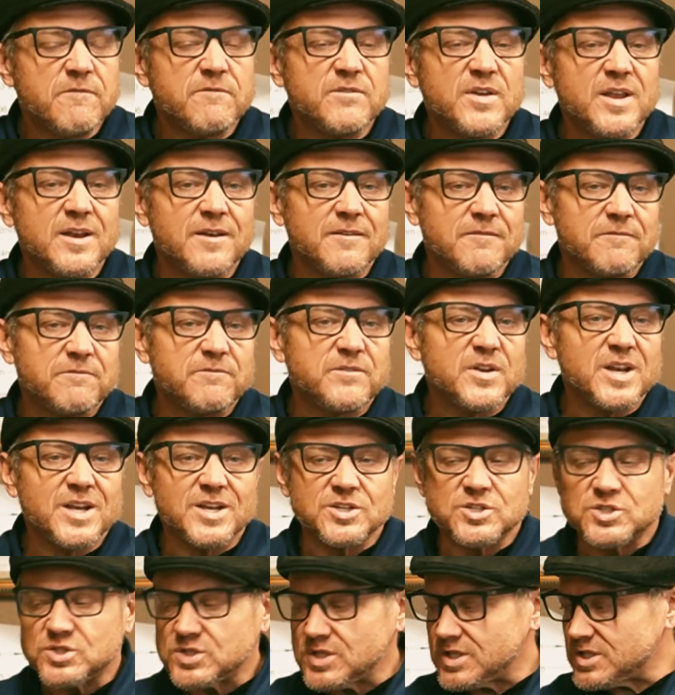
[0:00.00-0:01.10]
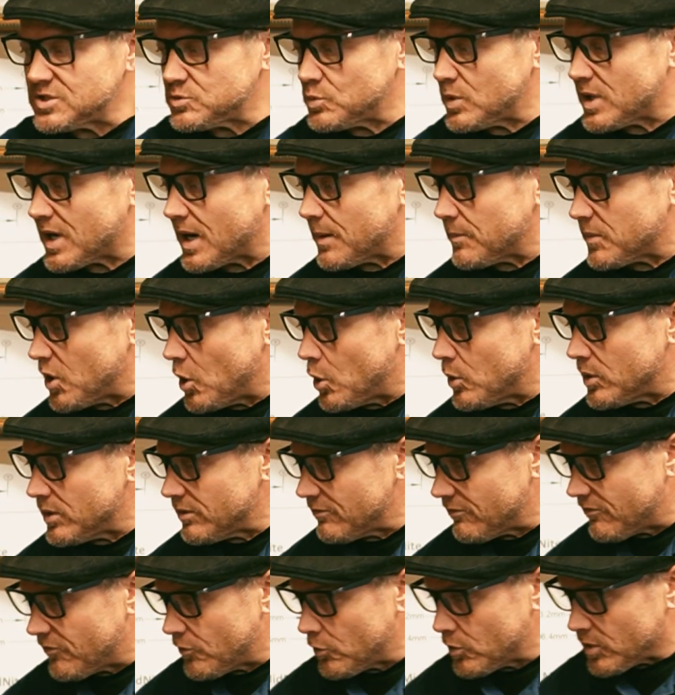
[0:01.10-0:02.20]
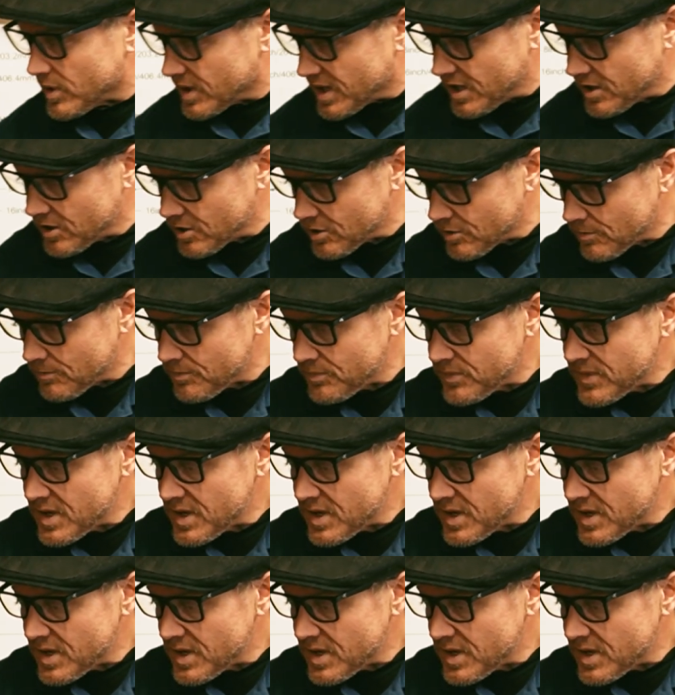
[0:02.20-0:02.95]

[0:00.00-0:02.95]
Fit and finish is what I'm going for here.